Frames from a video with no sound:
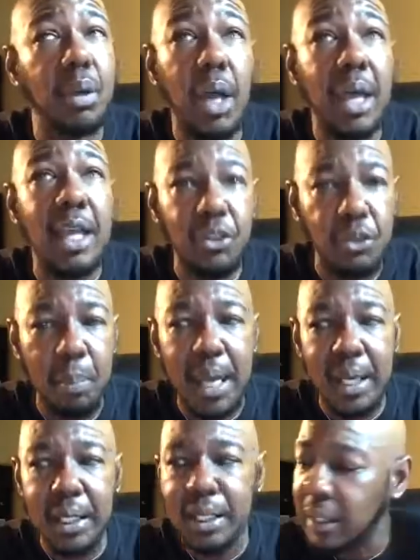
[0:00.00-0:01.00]

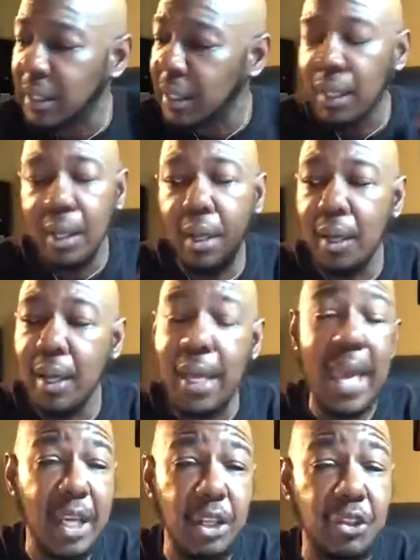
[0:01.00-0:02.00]
Hispanic,
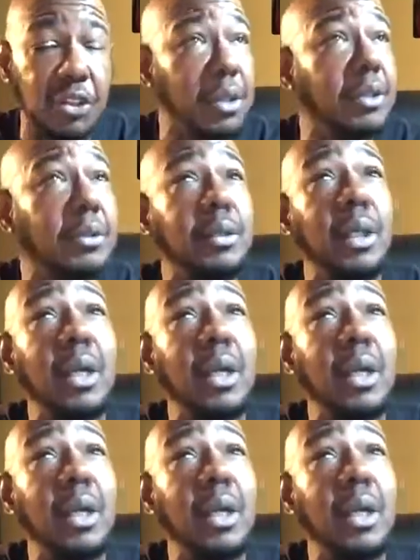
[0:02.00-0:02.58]
Asian,